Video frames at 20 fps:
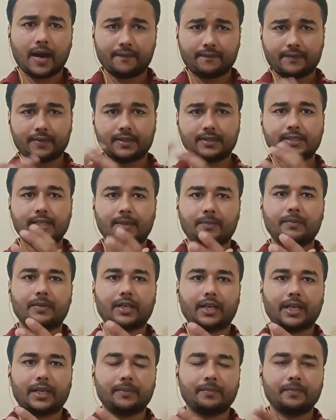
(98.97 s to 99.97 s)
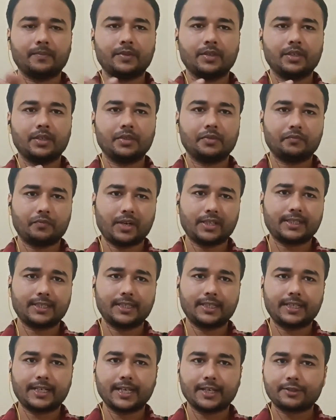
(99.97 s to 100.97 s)
after some time,
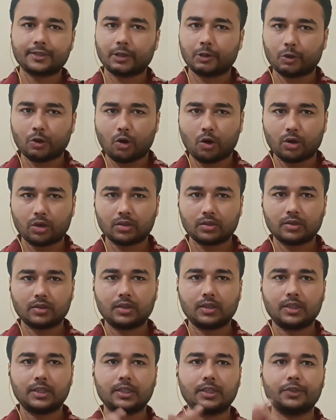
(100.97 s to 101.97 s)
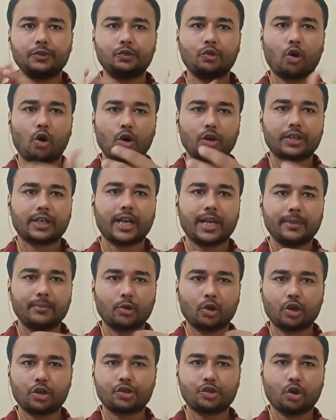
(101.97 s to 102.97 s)
whether it takes a long, uh, long
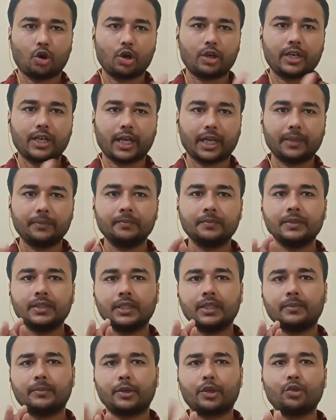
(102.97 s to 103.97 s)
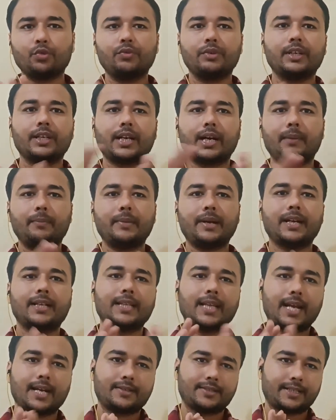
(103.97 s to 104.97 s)
time or a short time, but you will come
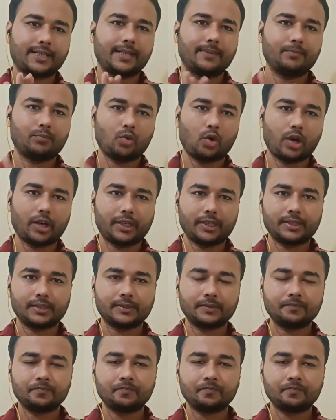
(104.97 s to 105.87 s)
at that same point.